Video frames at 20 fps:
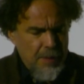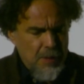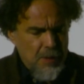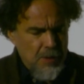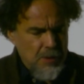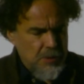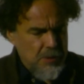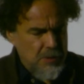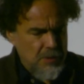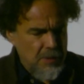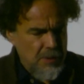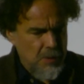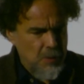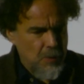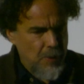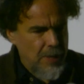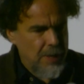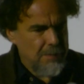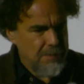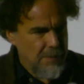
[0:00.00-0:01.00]
because in
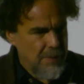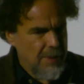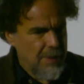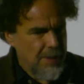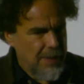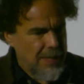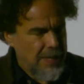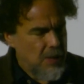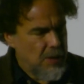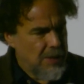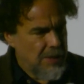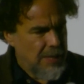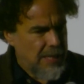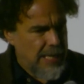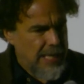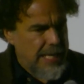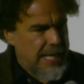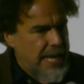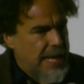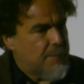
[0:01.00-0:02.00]
a way
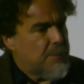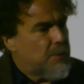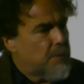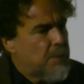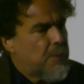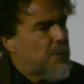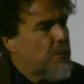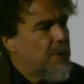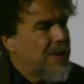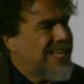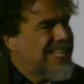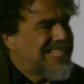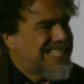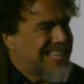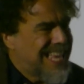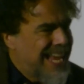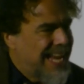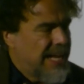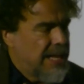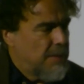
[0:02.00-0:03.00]
he never
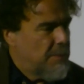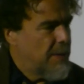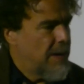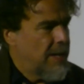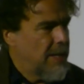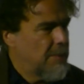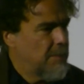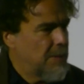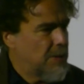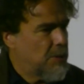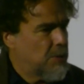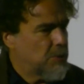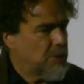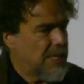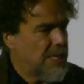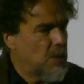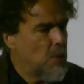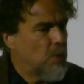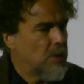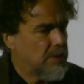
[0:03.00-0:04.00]
praised anybody,
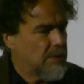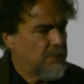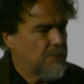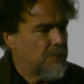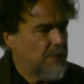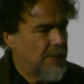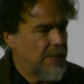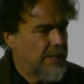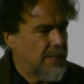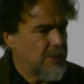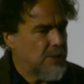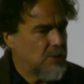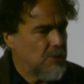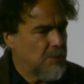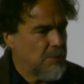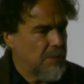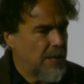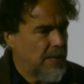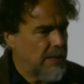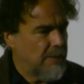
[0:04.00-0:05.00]
because he was afraid that
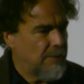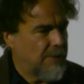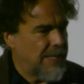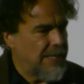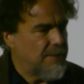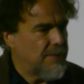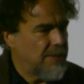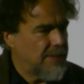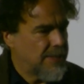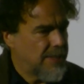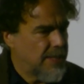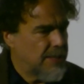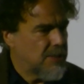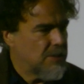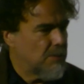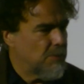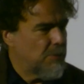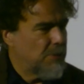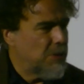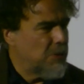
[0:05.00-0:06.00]
somebody, if he
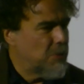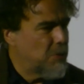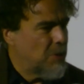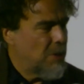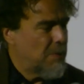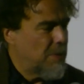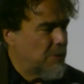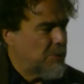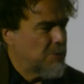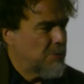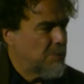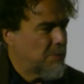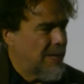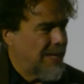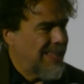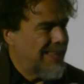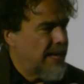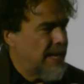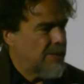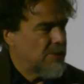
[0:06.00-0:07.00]
said something good about
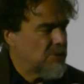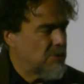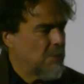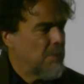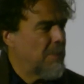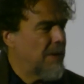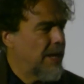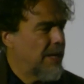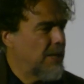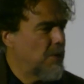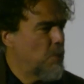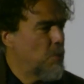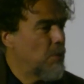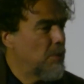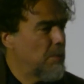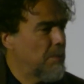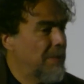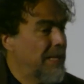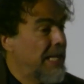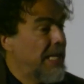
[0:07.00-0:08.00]
somebody, that somebody
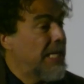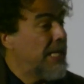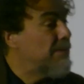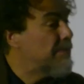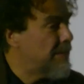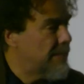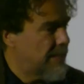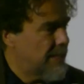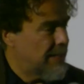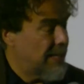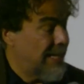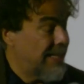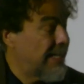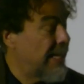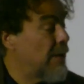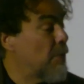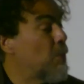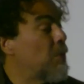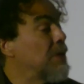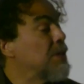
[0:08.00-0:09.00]
will believe in it
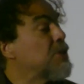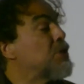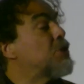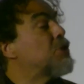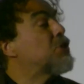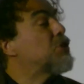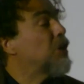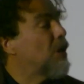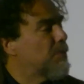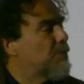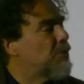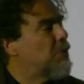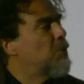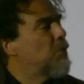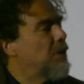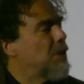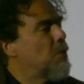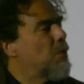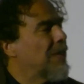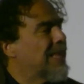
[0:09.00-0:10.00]
and then will stop
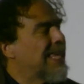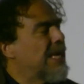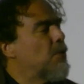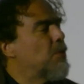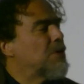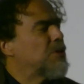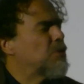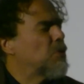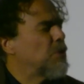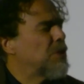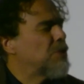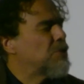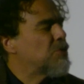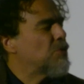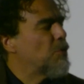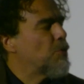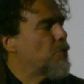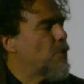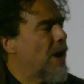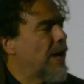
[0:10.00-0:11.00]
doing what he was doing
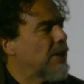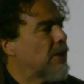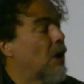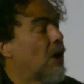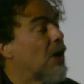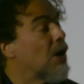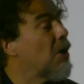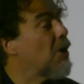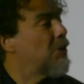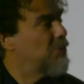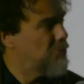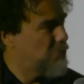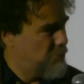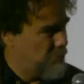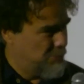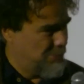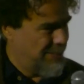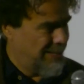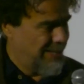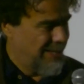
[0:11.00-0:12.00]
so right
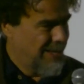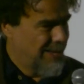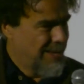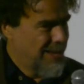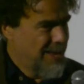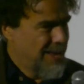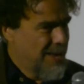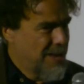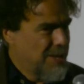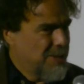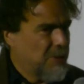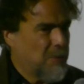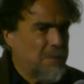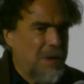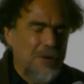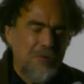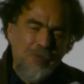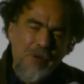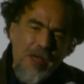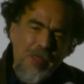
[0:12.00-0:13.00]
unconsciously. So
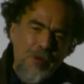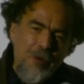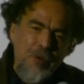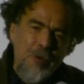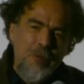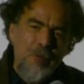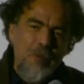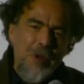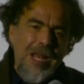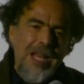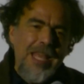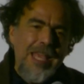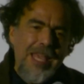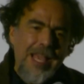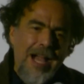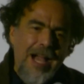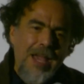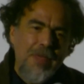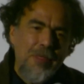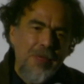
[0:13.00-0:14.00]
my father
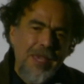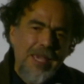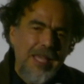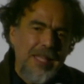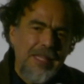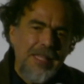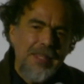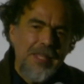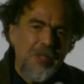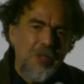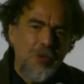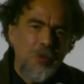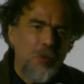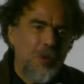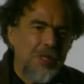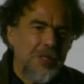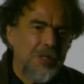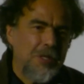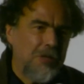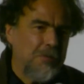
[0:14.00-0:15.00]
really, I think he didn't
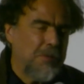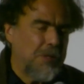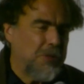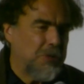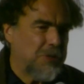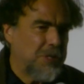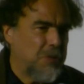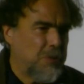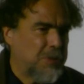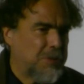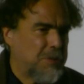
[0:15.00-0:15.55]
do it not because